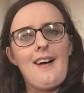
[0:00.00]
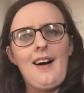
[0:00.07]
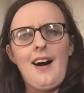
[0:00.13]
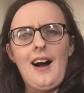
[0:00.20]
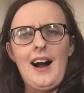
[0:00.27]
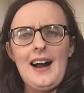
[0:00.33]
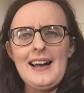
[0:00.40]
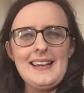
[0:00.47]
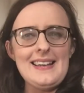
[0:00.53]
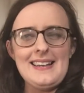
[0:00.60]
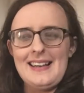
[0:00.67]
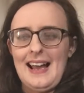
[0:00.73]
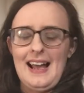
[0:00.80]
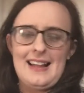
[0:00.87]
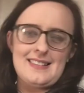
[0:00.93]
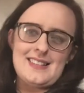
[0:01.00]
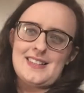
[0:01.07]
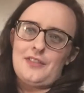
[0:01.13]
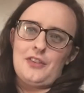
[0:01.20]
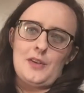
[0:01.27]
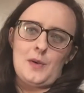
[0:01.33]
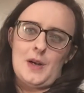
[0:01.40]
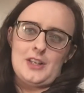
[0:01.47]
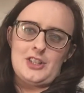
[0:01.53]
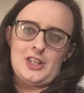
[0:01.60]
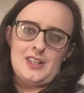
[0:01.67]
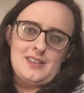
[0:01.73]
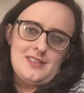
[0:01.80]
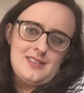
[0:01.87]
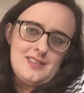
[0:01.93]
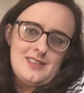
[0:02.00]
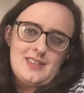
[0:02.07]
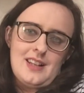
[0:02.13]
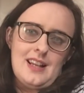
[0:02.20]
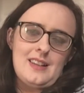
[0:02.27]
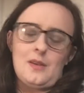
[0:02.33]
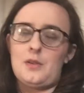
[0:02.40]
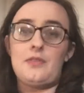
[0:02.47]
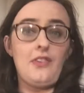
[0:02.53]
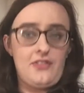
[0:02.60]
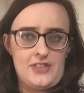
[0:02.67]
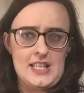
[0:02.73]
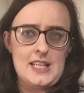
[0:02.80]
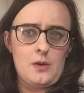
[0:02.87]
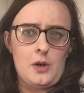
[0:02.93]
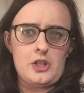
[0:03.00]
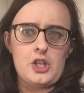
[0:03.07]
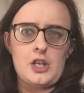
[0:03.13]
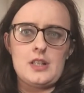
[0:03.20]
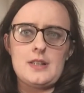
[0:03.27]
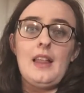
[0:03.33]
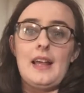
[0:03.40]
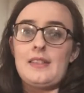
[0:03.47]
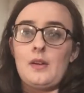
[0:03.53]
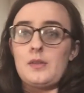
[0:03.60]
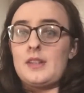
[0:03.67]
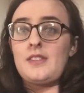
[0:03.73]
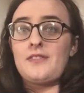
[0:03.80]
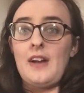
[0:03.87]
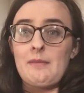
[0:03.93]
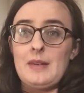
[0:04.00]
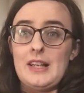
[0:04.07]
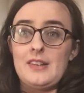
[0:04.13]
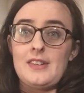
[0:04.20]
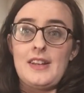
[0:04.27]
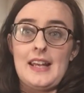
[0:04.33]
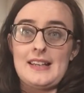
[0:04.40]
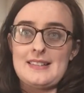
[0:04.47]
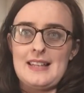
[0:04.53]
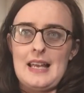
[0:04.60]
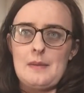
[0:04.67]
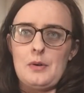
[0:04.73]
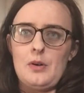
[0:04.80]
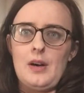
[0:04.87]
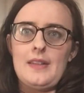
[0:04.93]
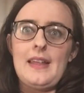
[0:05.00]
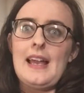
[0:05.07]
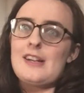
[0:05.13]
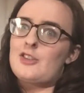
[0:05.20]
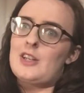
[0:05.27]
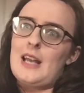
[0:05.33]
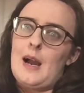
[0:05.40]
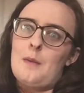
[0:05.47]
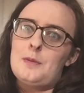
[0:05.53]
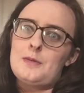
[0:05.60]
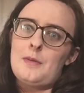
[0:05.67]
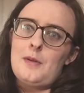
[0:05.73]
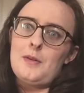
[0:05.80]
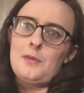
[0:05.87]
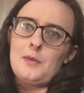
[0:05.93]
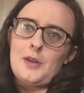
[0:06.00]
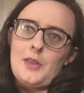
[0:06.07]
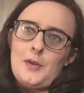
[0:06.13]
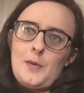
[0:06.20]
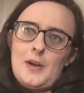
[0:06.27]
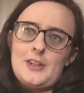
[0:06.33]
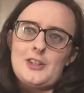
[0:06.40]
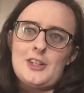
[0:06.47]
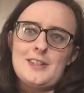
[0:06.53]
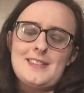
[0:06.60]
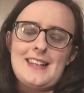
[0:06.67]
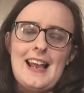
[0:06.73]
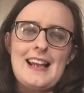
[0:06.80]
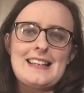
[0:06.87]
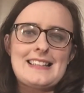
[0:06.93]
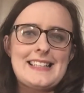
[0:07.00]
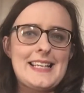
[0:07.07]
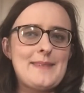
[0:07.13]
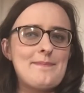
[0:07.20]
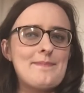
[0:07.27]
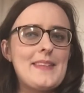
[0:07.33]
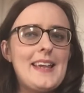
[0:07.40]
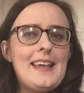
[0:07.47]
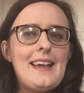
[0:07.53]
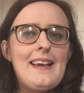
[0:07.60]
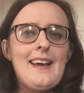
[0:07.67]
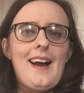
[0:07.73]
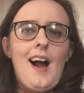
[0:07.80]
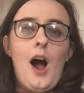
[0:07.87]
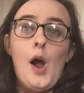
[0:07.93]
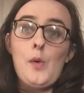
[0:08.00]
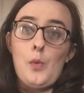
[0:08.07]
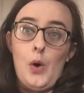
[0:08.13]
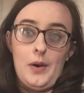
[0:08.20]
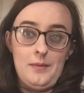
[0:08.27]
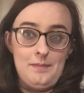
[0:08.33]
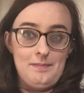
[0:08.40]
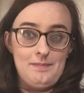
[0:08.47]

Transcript: I answered a few questions. Like, there was 15 questions. Like, there was this family on the next table, and they actually helped me with one of the questions, and I won.